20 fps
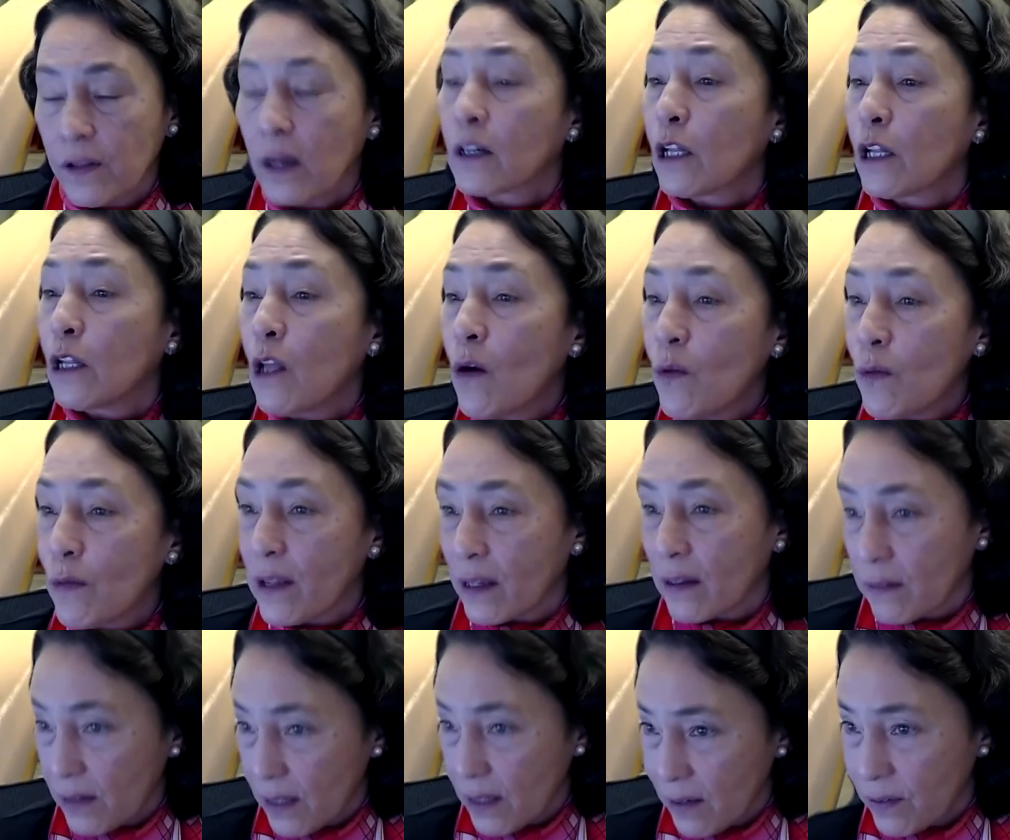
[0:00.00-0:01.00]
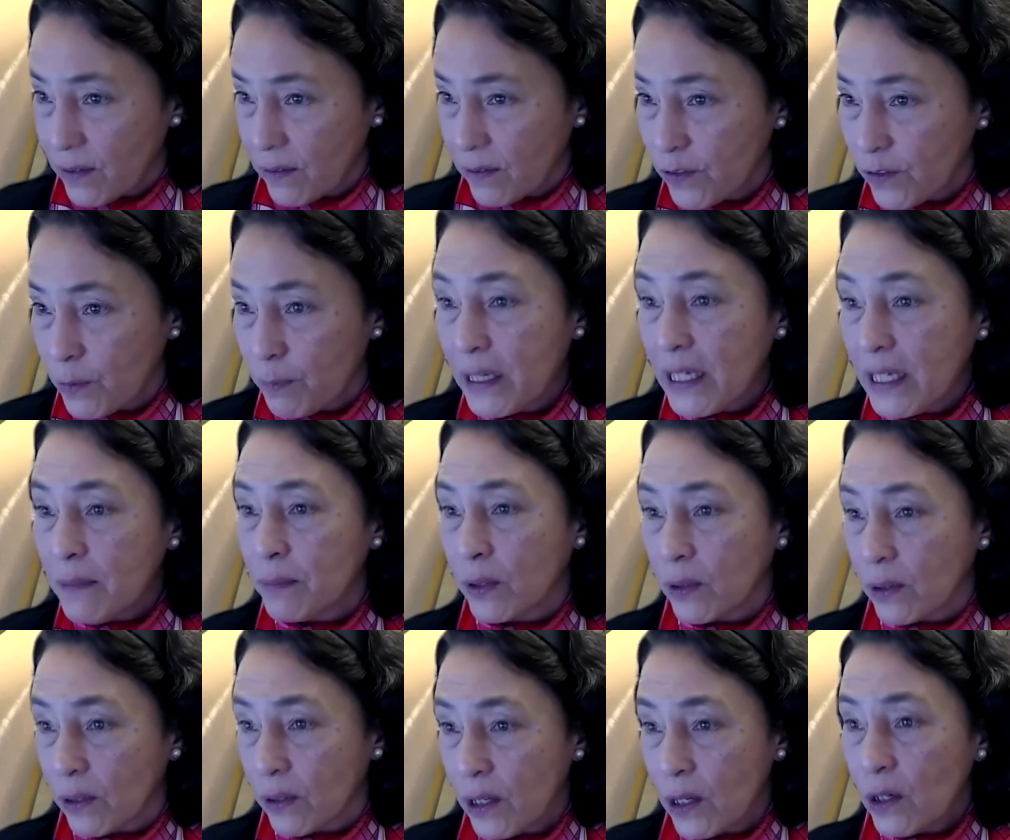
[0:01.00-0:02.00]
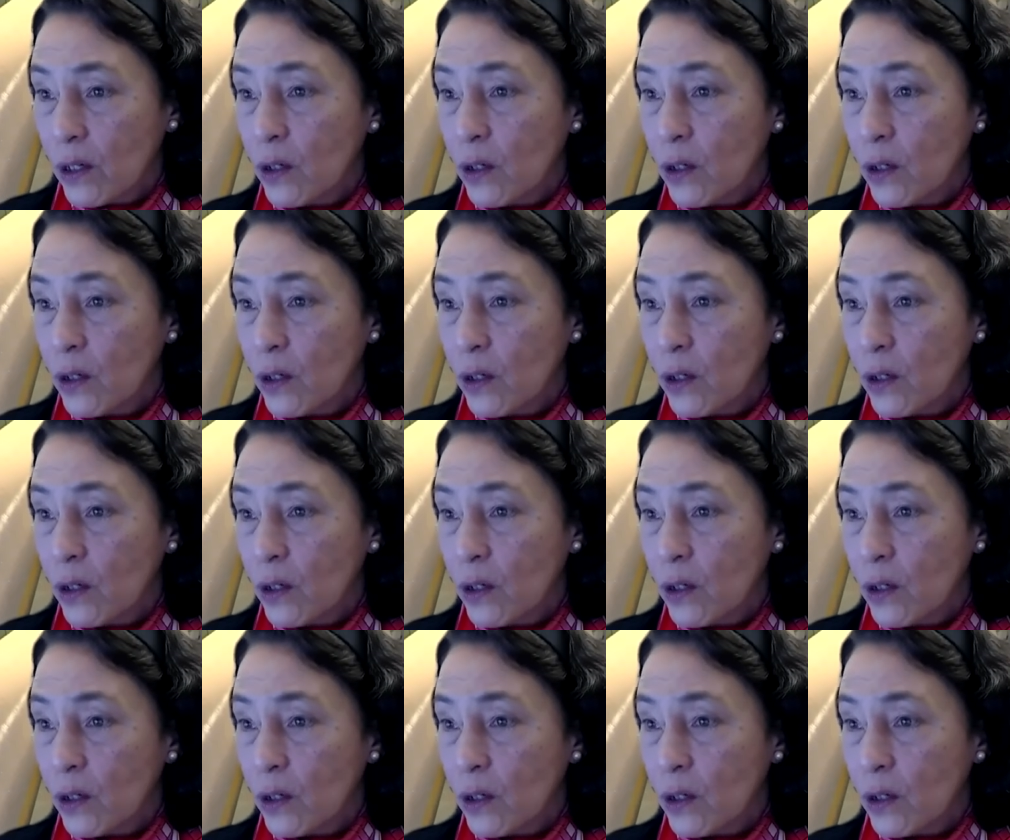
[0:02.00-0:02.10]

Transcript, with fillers: clothing, even for people mm-hmm.